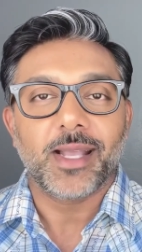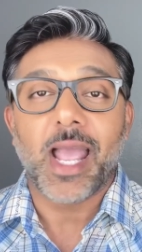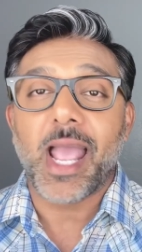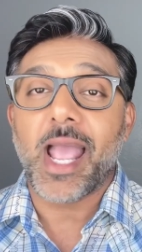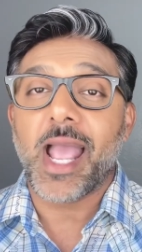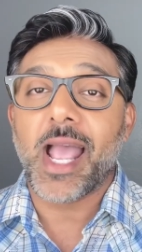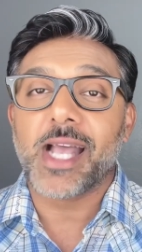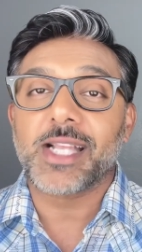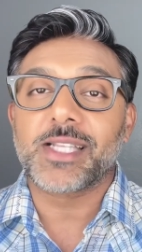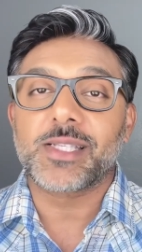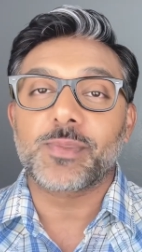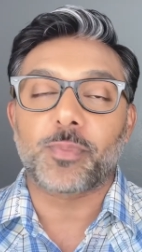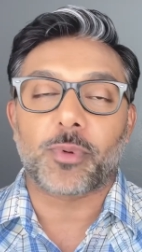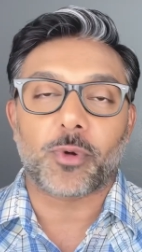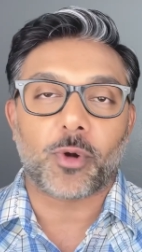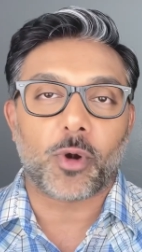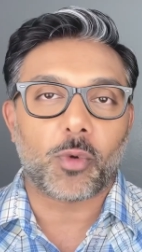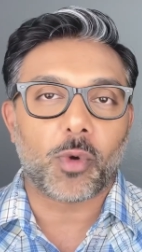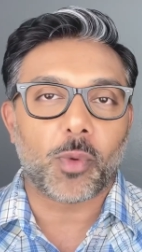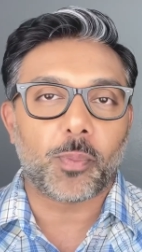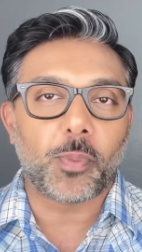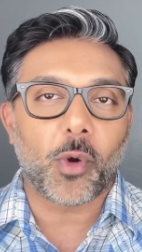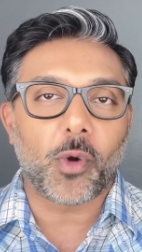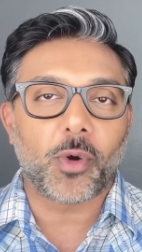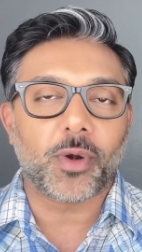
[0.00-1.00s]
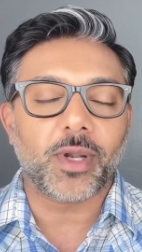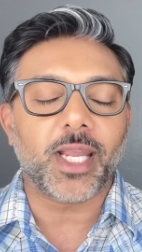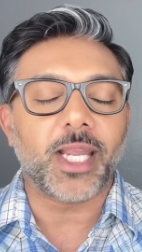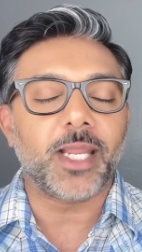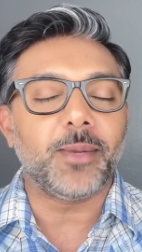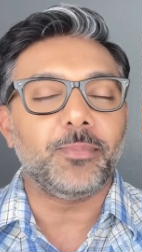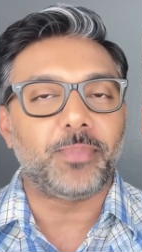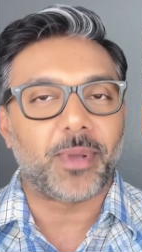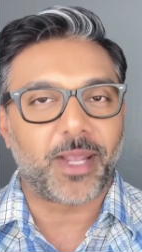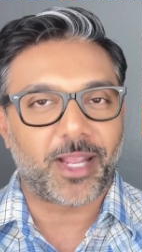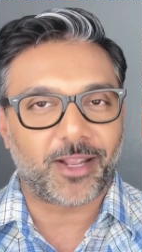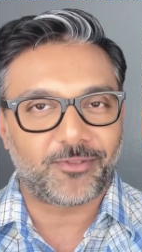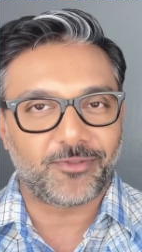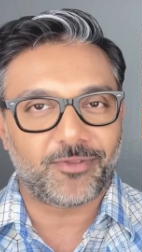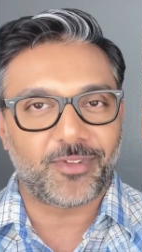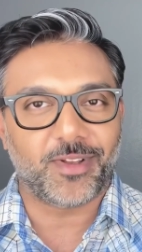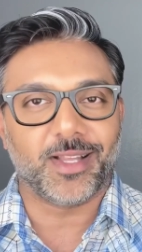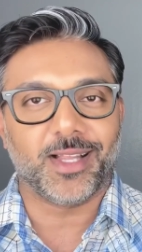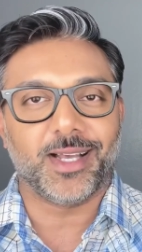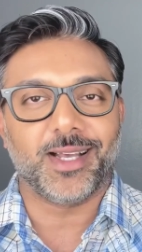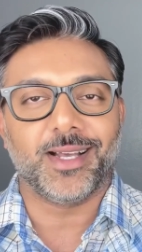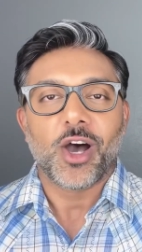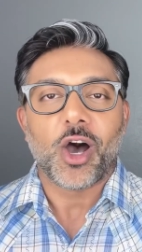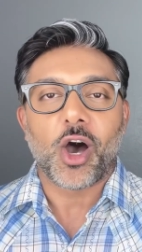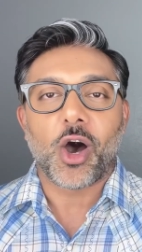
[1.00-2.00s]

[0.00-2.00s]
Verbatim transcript: as per a report in Pink Villa.